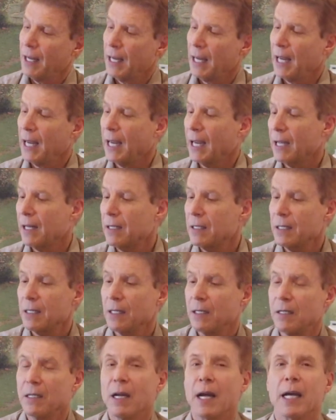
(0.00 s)
and
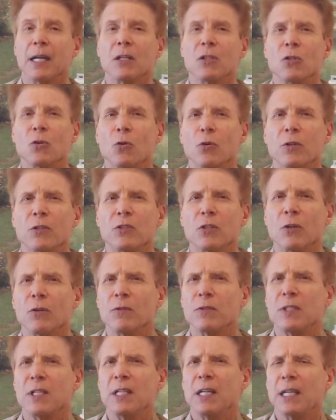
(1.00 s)
non-chord
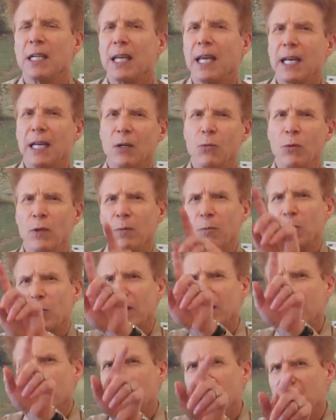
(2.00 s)
tones indicated with
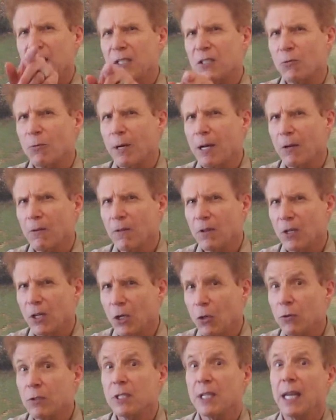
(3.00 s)
parentheses around the
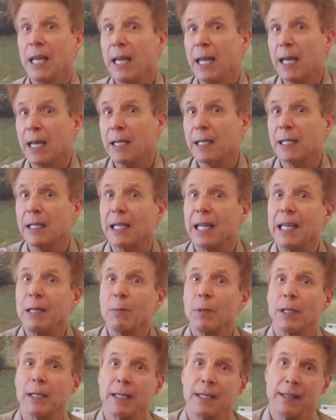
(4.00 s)
notes, and
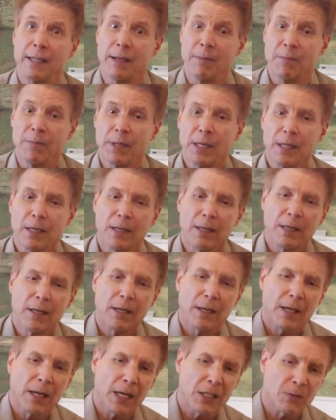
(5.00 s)
labeling them
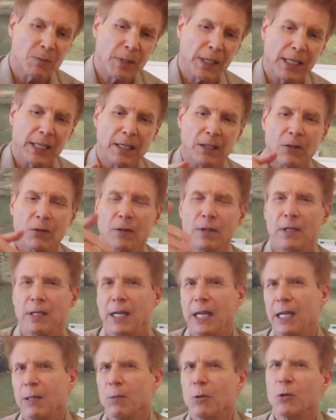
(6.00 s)
as being either a
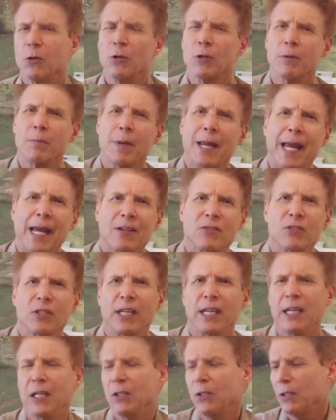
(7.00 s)
neighbor or
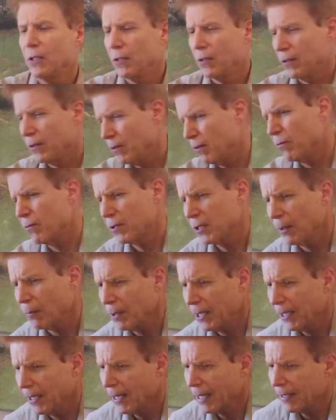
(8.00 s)
passing or
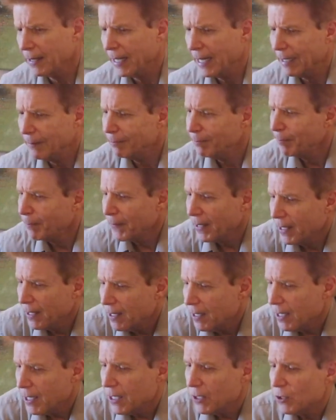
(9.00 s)
something like that.
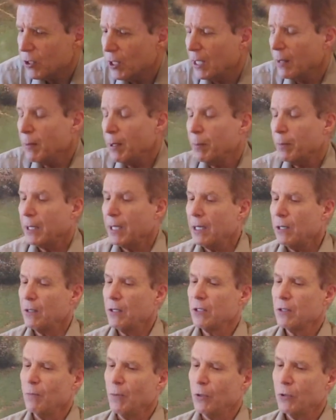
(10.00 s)
So let me play you
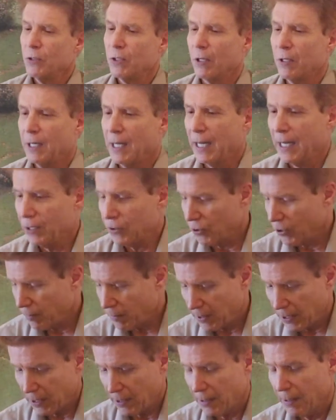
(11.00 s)
this Mozart
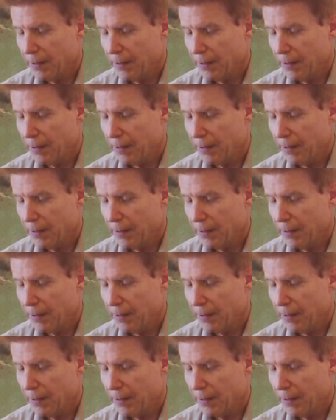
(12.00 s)
excerpt.